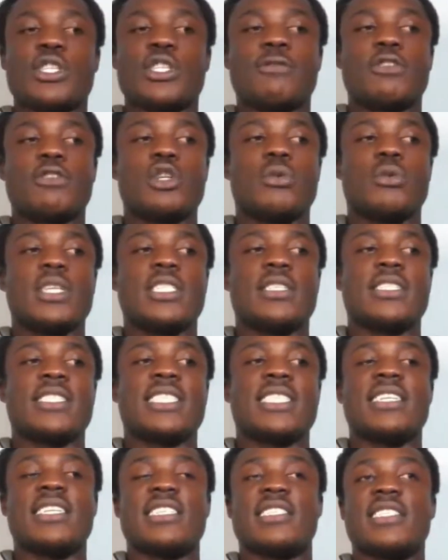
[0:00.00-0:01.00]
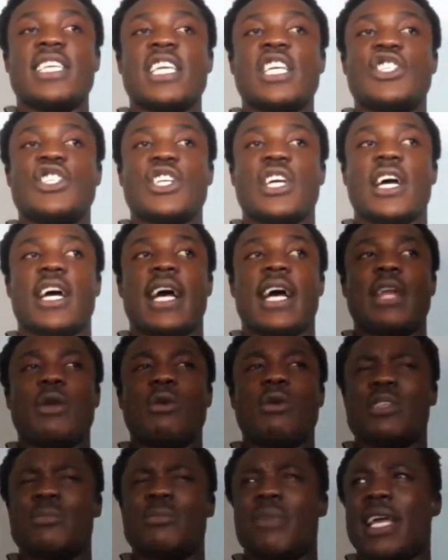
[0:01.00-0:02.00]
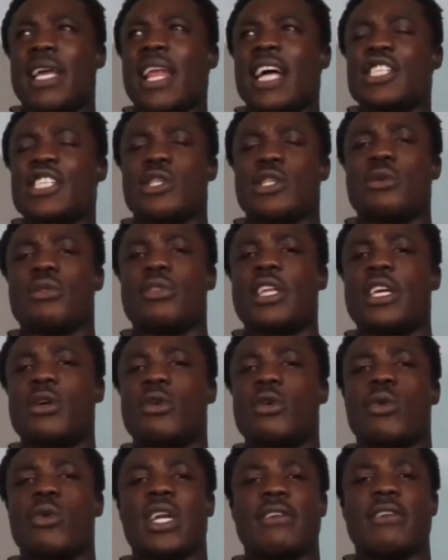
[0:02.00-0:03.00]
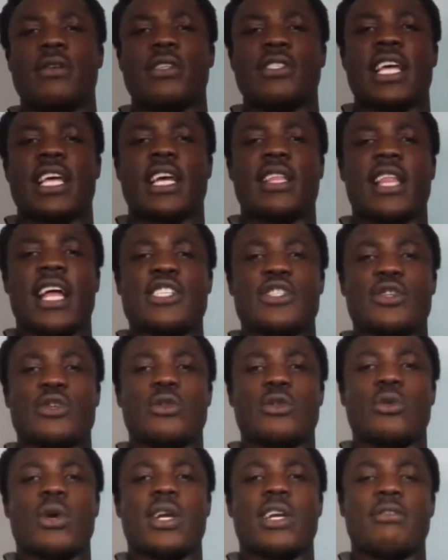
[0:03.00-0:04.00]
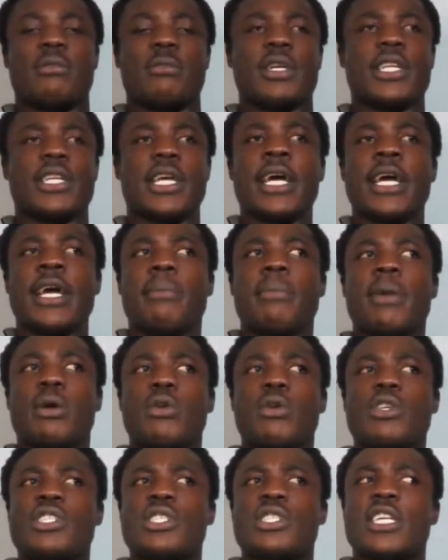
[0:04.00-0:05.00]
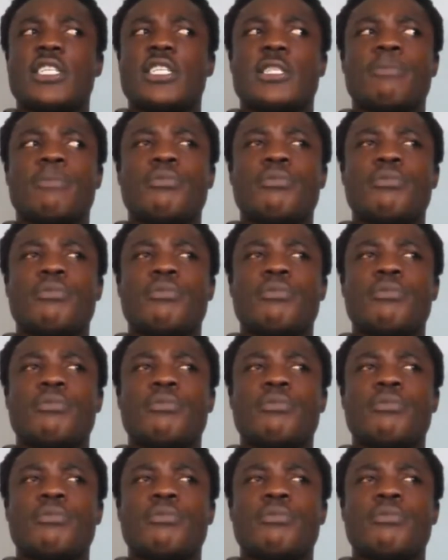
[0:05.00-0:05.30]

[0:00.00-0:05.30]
you is synesthesia. I know it's a biological thing or whatever, psychological or whatever, but my question is,